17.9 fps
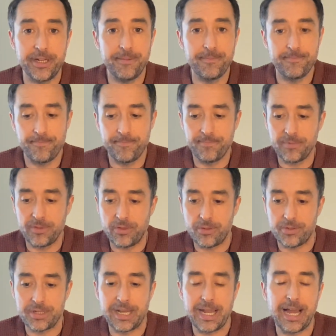It
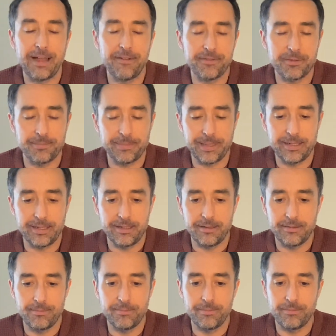doesn't have to
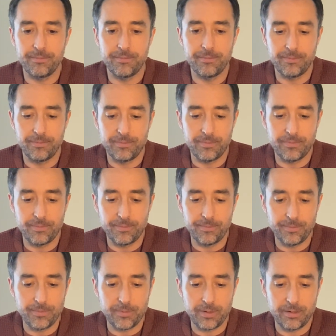be
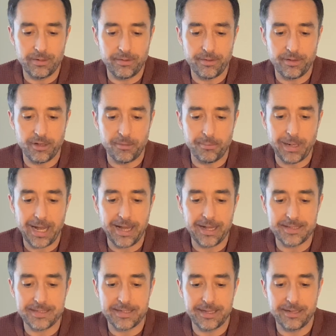third
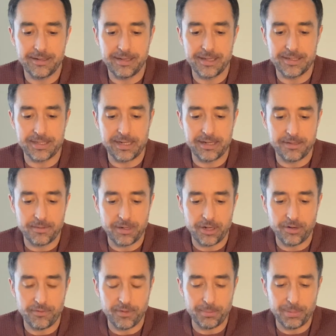party, as in
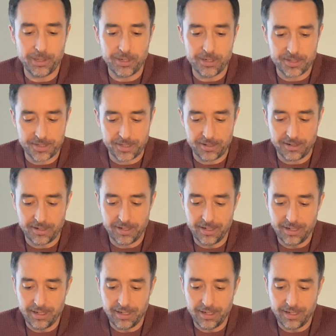another person.